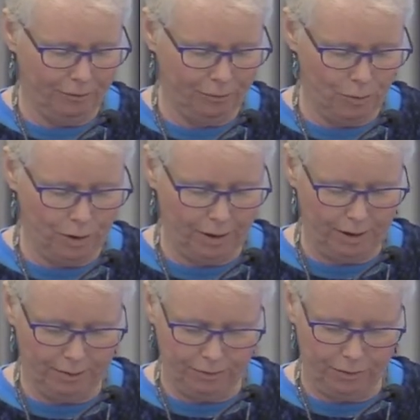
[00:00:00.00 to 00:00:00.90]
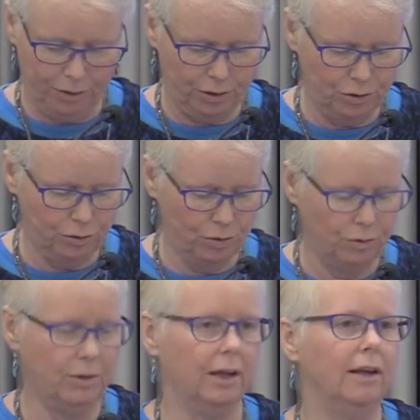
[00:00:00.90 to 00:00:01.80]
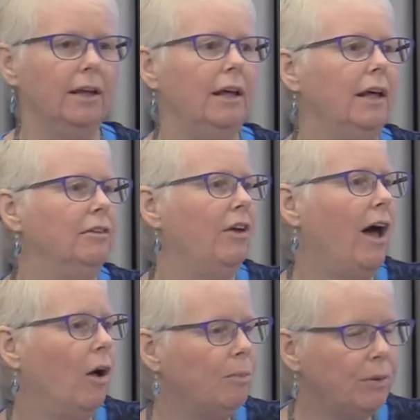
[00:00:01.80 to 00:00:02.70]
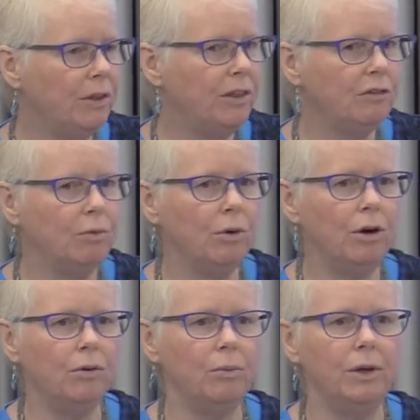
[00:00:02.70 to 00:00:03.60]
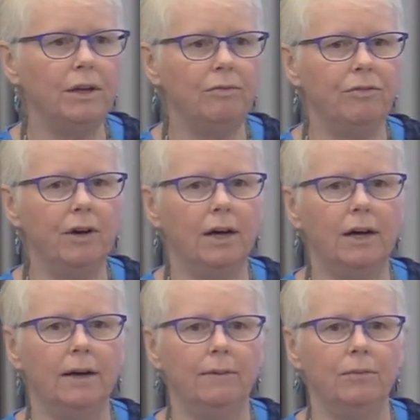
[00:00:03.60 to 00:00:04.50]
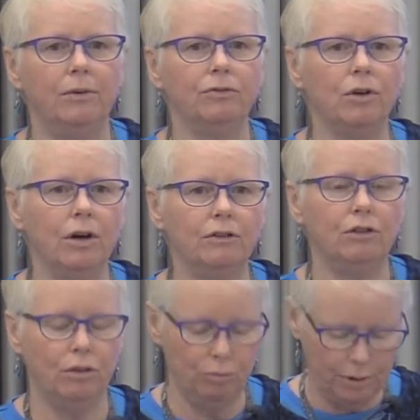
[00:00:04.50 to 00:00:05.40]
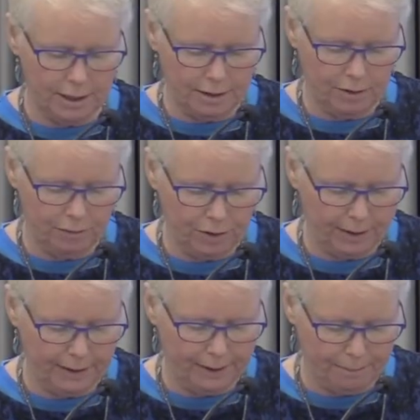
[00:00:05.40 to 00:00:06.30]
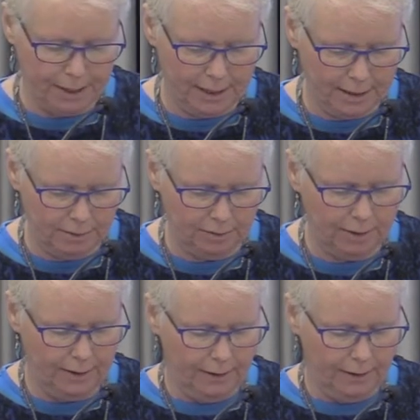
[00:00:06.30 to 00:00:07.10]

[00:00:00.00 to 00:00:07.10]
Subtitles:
for the new unit. To help with this work, we've launched 3 different committees,